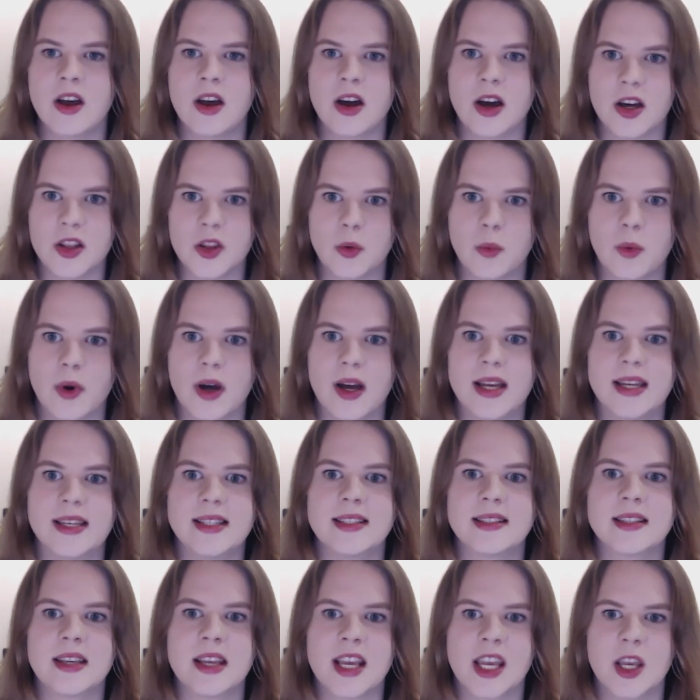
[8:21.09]

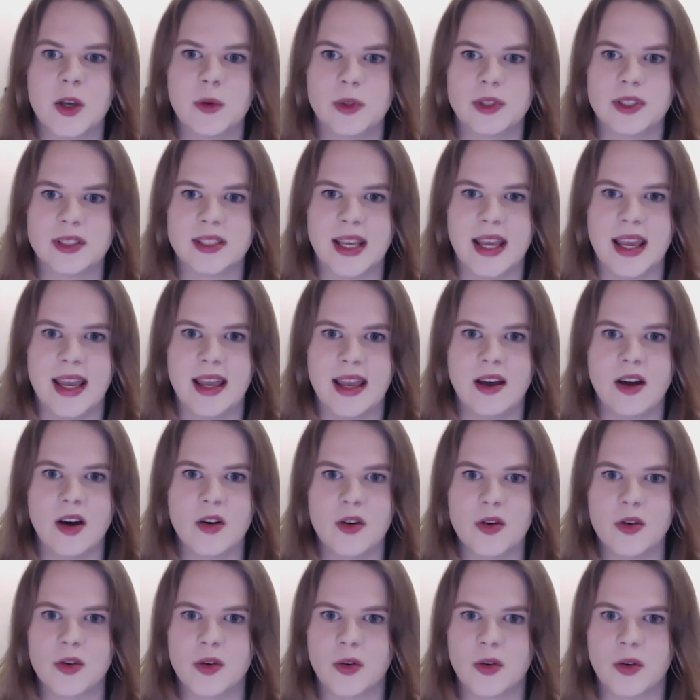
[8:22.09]
Otherwise, it will say,
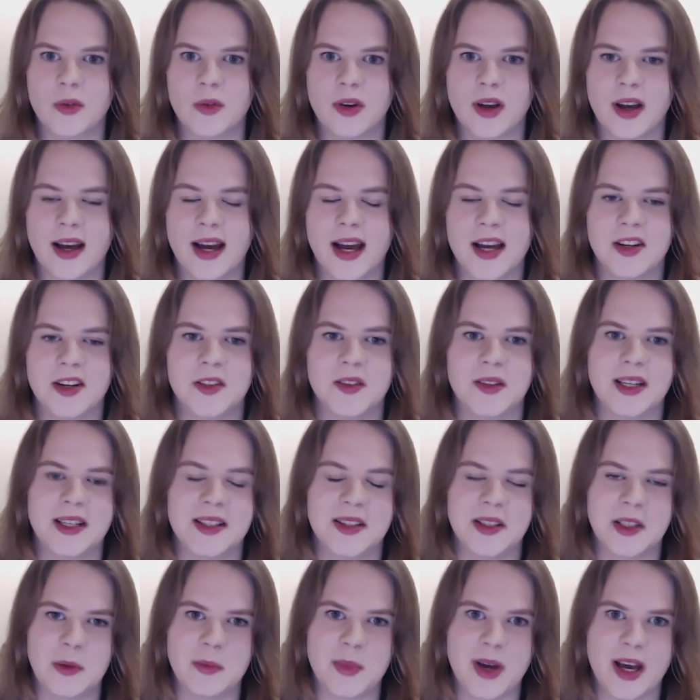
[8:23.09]
oh, I don't know
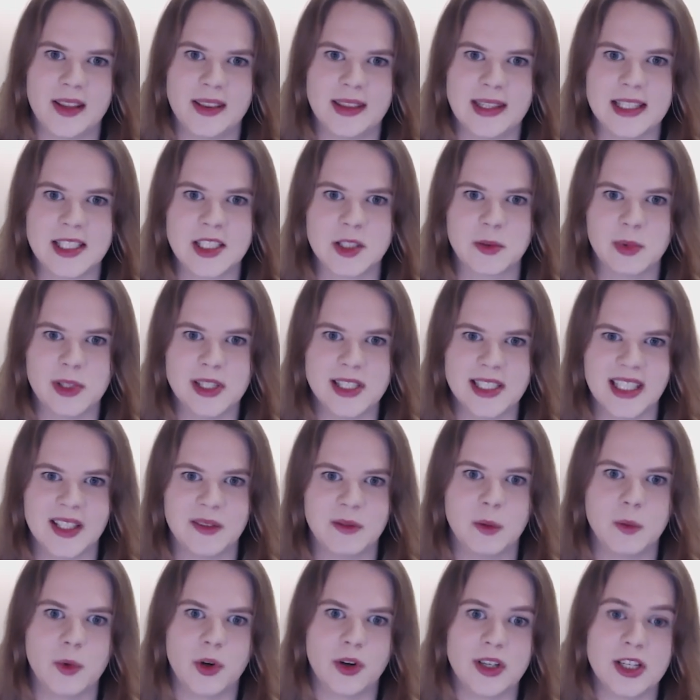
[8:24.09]
anything about this. Please give
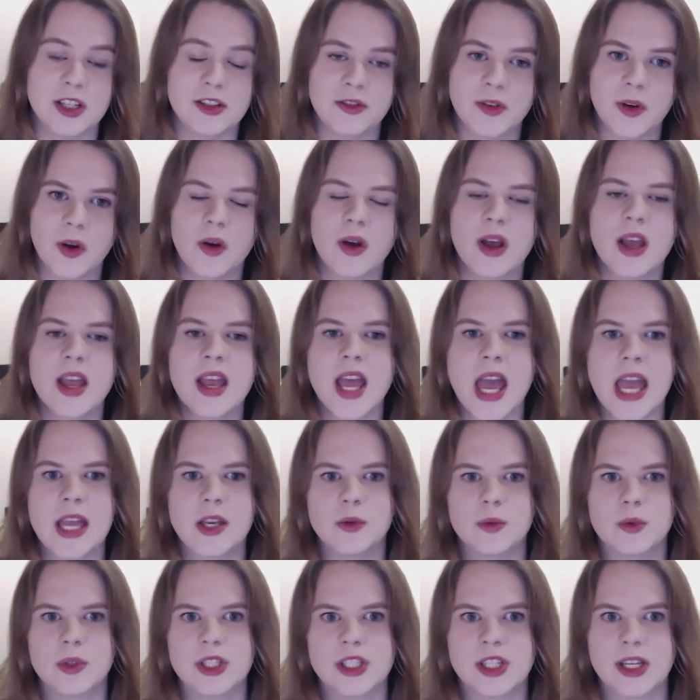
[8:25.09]
me more info,
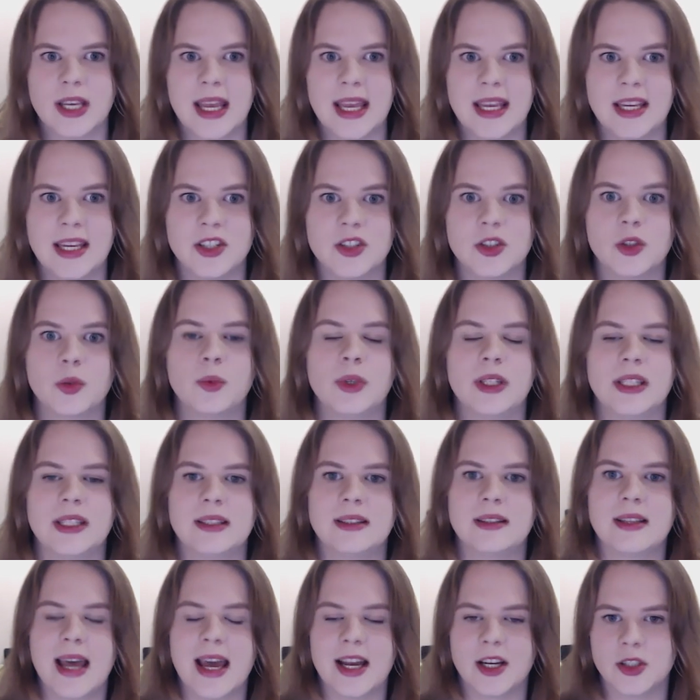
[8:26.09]
in which case we
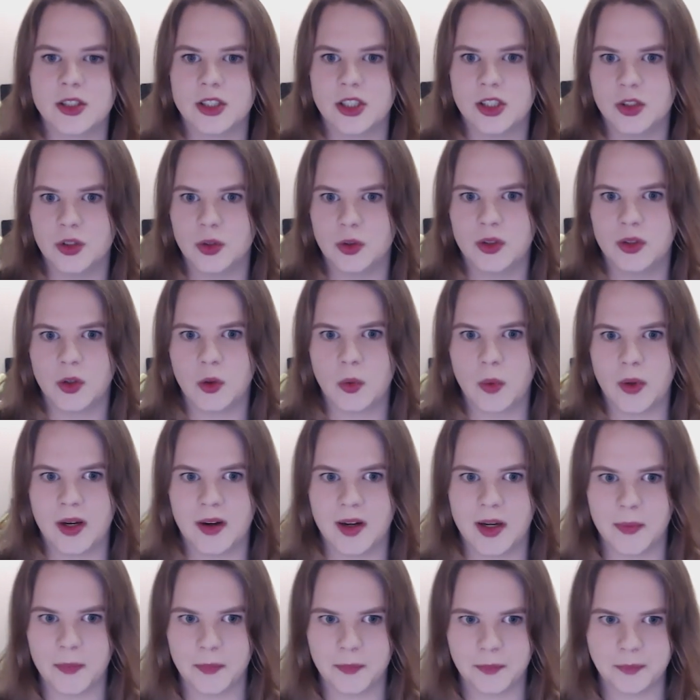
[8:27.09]
can actually do the
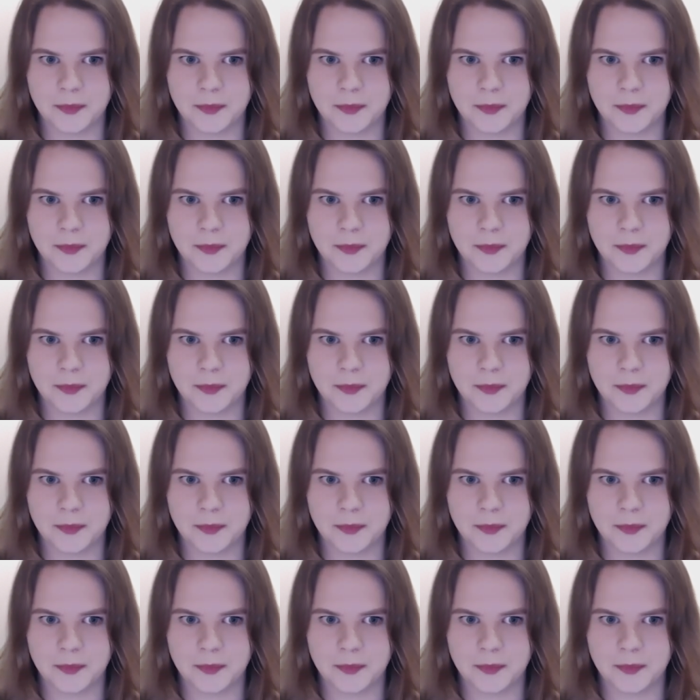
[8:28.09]
query.